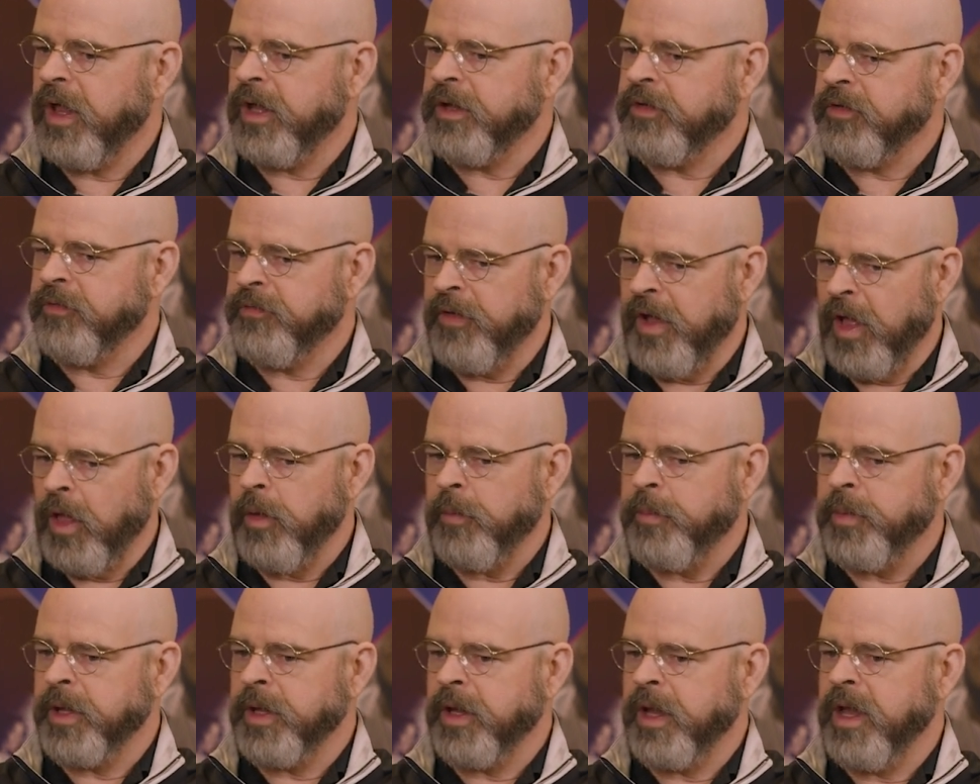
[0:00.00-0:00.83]
at
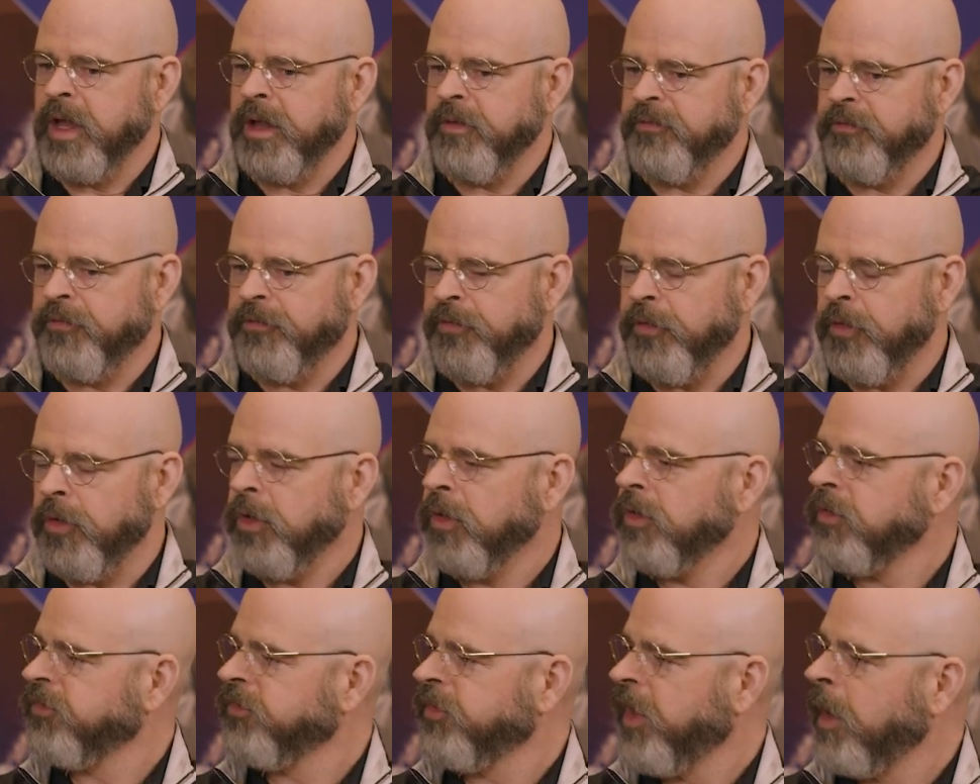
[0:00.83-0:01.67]
developing a
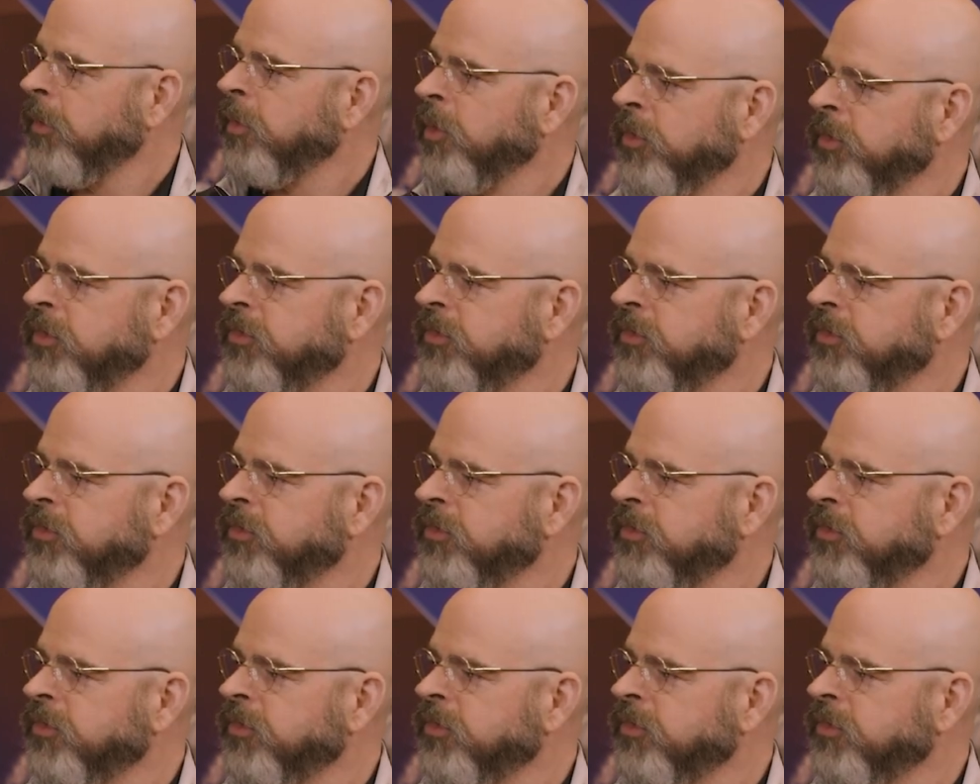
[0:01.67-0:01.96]
full cyber